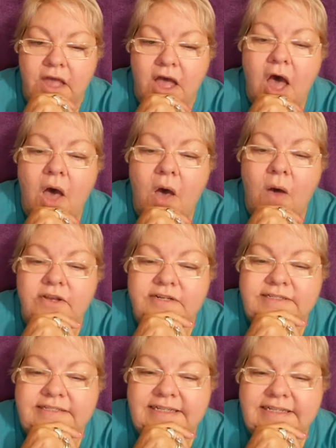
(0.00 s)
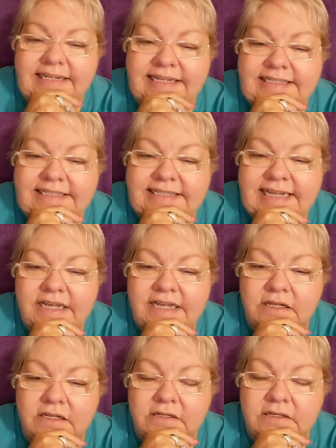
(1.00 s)
Oh, you're still listening.
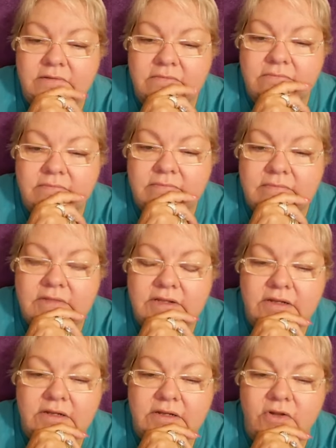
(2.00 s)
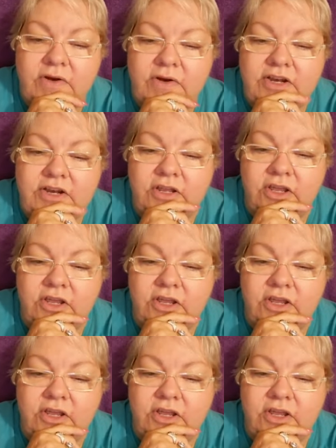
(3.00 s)
Lauren,